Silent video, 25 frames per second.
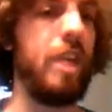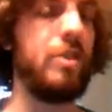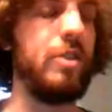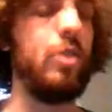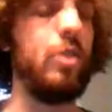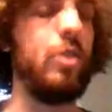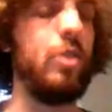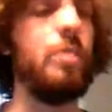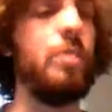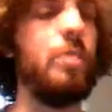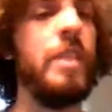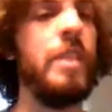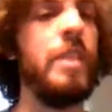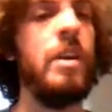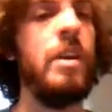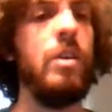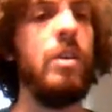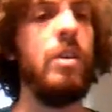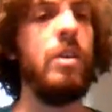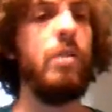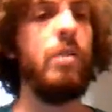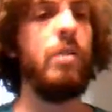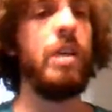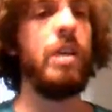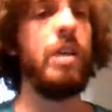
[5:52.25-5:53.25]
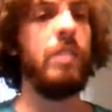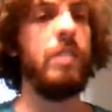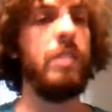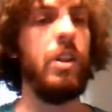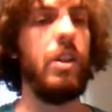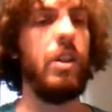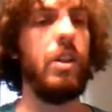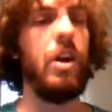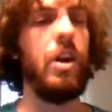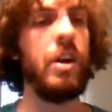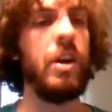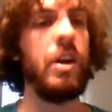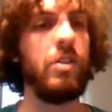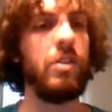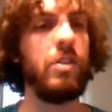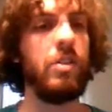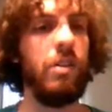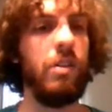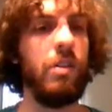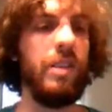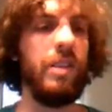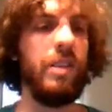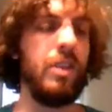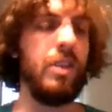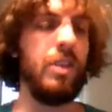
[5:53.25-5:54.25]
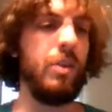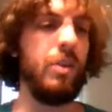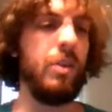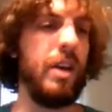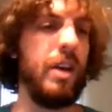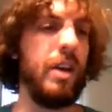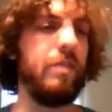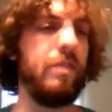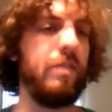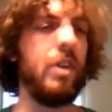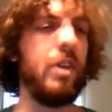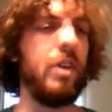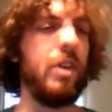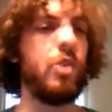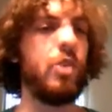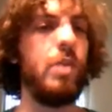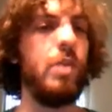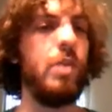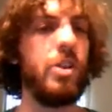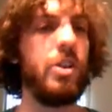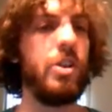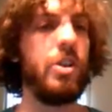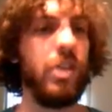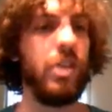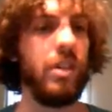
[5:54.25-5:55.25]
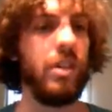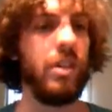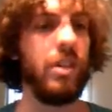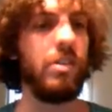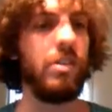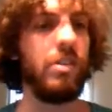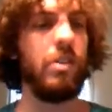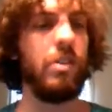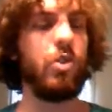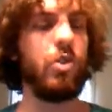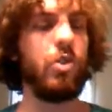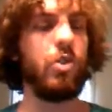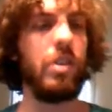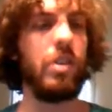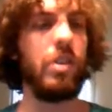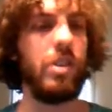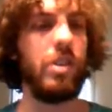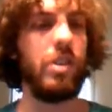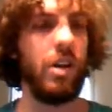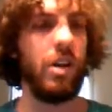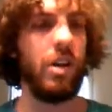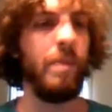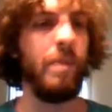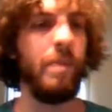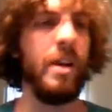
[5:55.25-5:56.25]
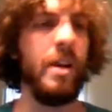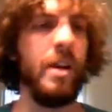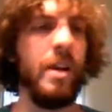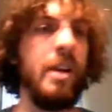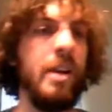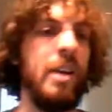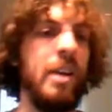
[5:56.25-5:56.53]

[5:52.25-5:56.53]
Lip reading: So we have long-term, even though we have fluctuations in the short term,